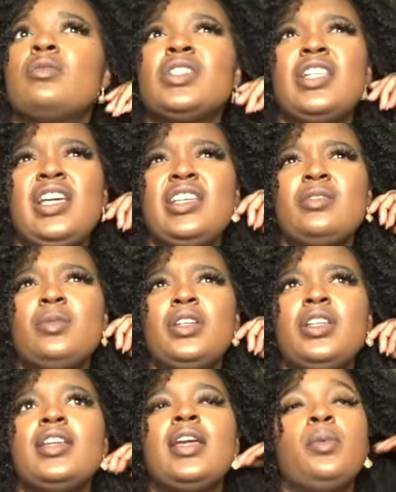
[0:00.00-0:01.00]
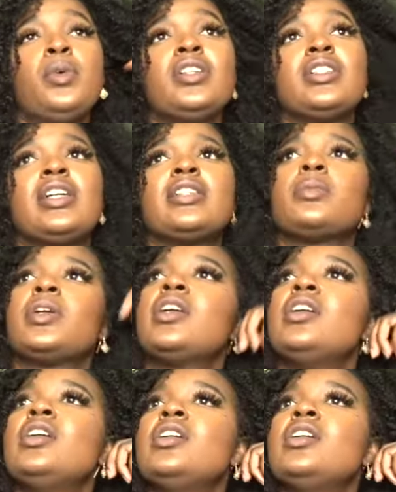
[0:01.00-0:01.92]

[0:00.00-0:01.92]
Was it last week? It was last week.